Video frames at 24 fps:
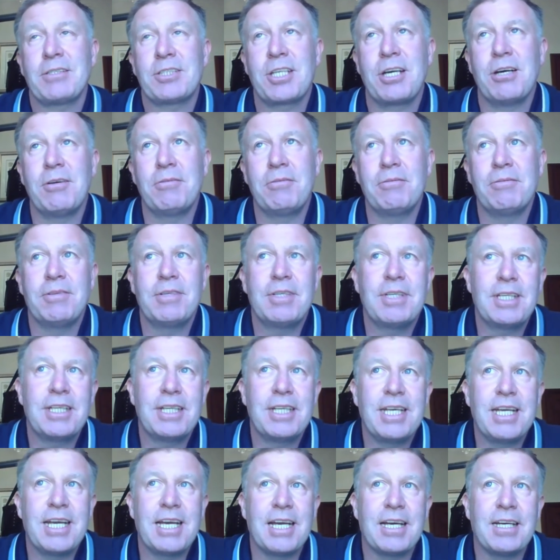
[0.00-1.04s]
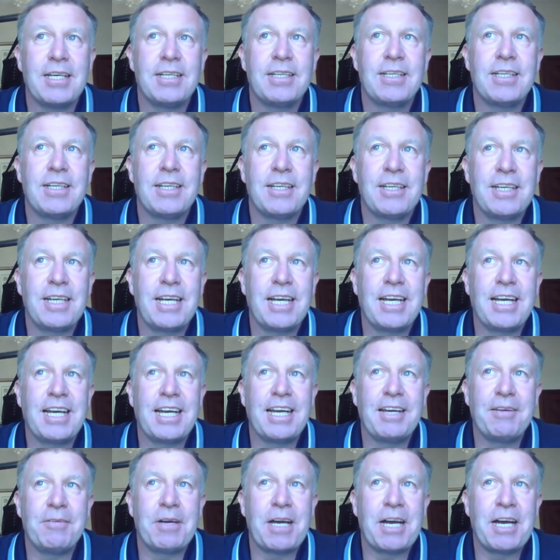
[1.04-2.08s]
So yeah,
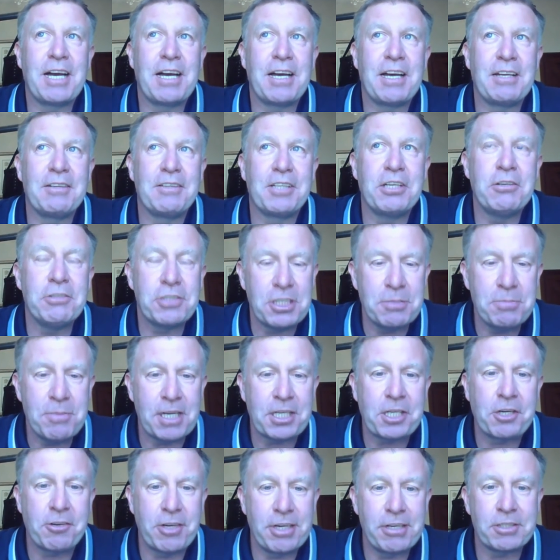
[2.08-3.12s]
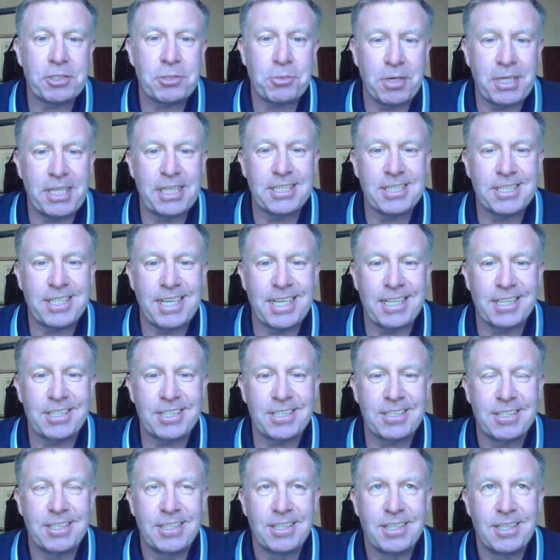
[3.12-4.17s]
losing my career at
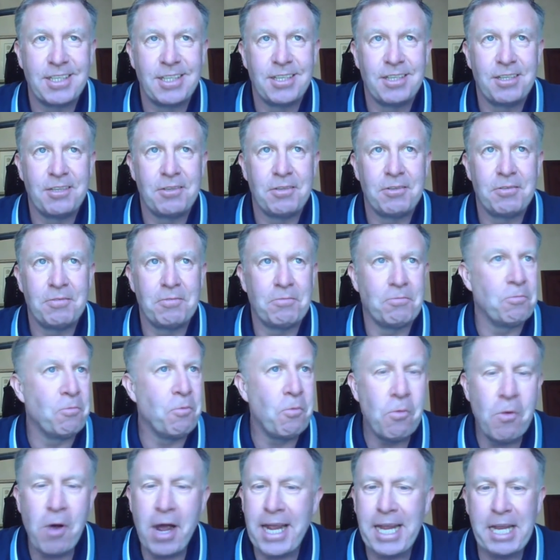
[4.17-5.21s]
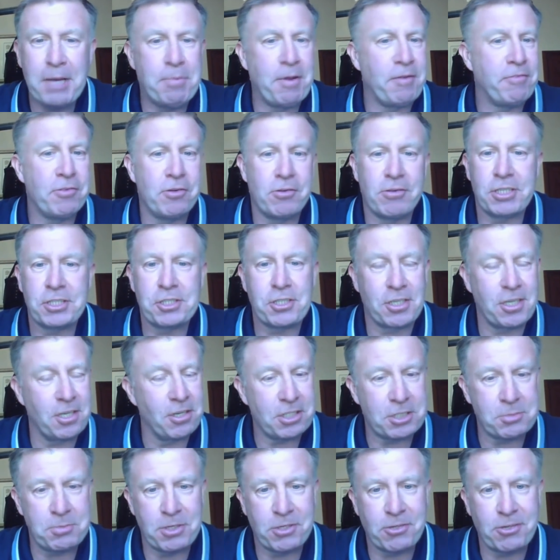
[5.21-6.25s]
26, way before I should have
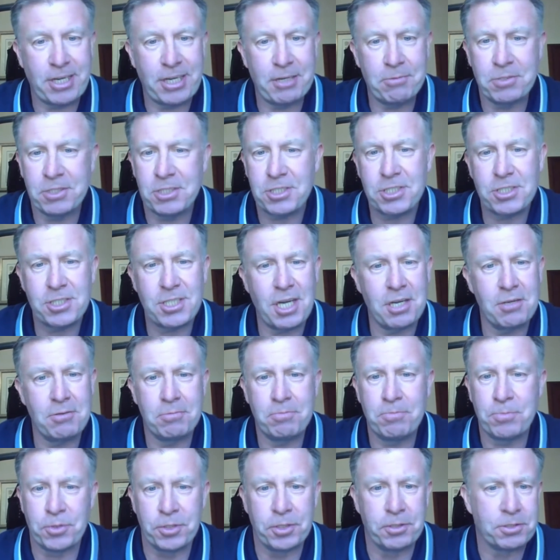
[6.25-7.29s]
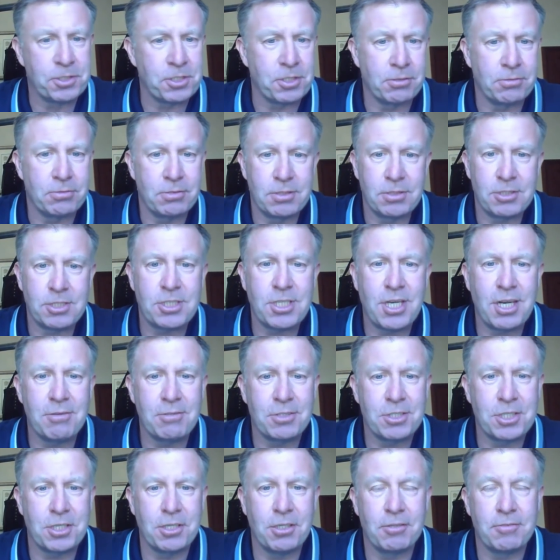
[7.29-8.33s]
lost my career, was so brutal and
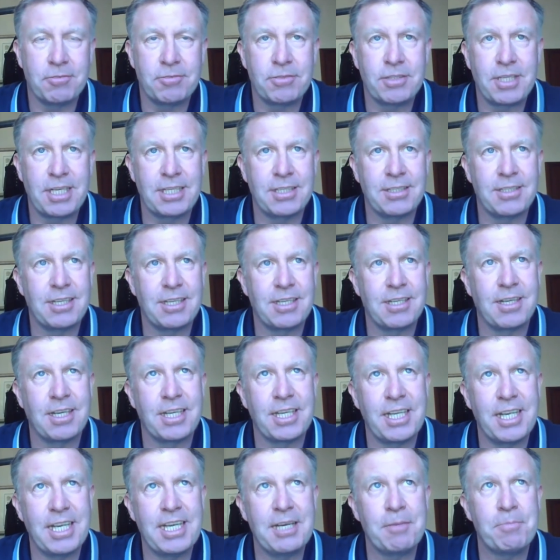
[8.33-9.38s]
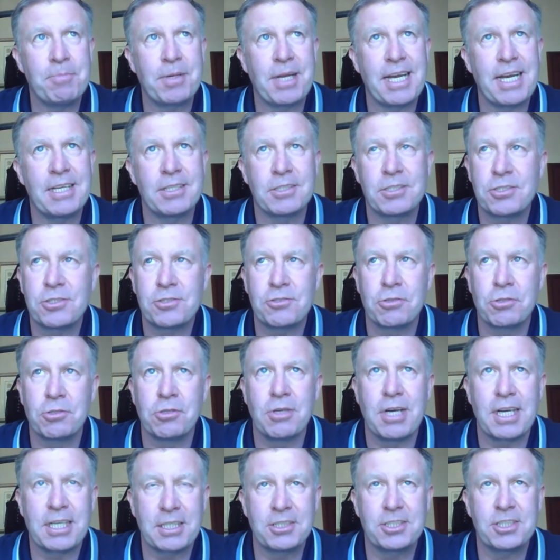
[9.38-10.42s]
so tough. And like, you hear players
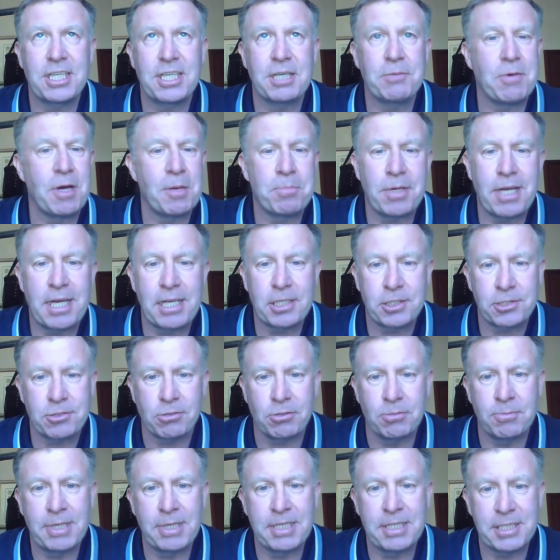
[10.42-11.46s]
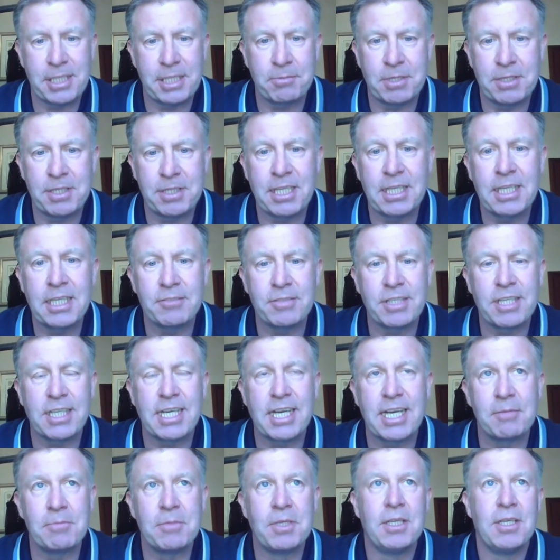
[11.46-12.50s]
struggle. I can see why players struggle mentally when they leave the
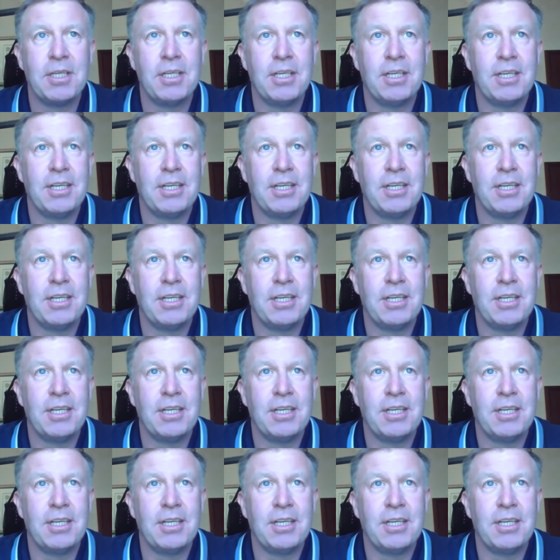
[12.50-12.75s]
game.